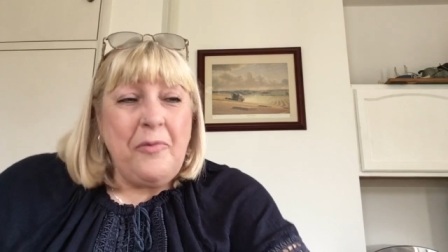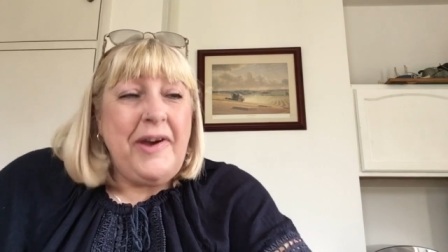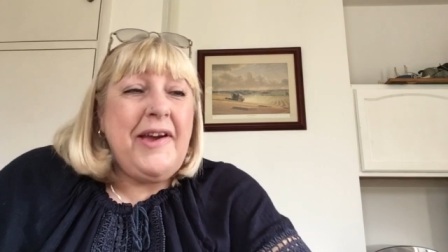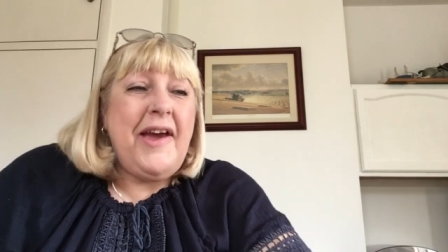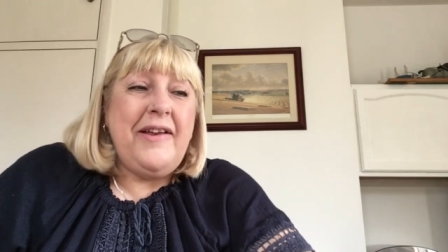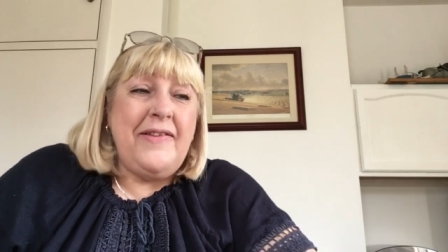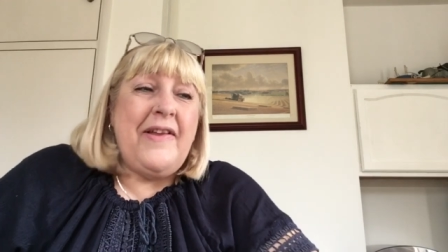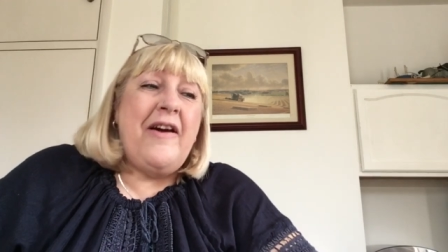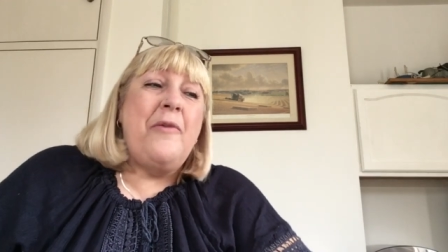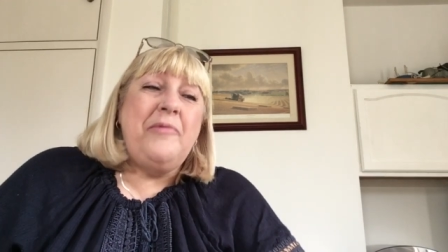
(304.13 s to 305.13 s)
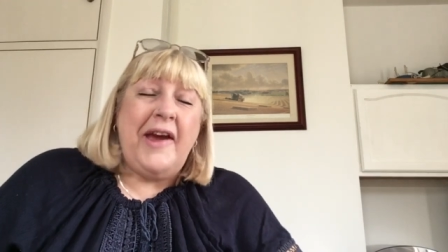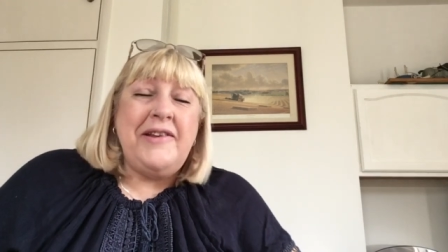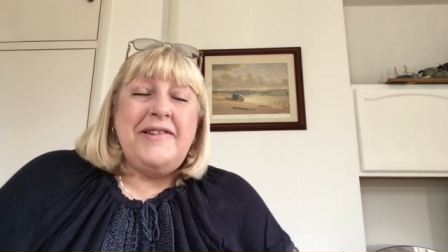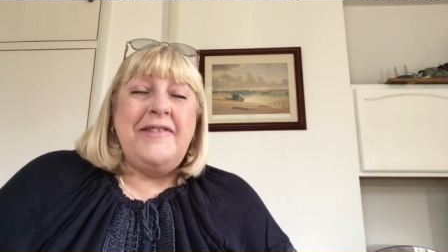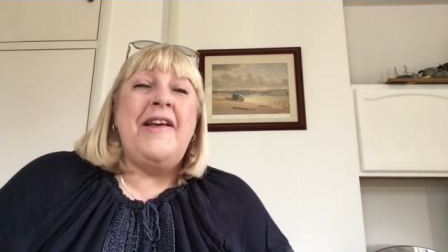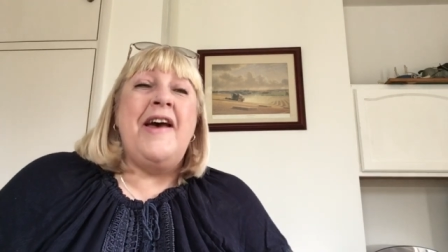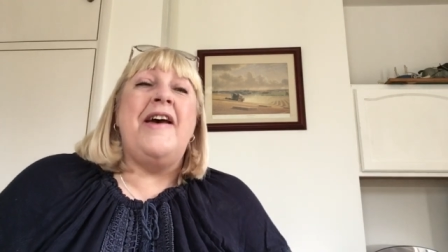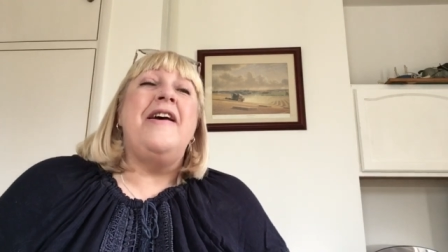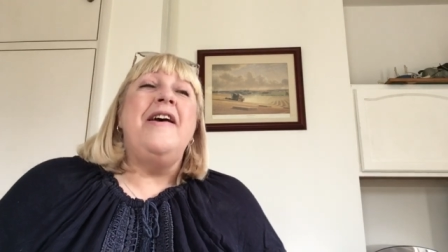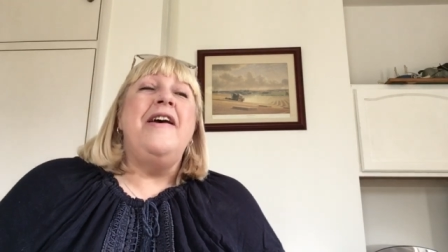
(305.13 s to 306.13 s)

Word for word: we're getting there. I'm getting there.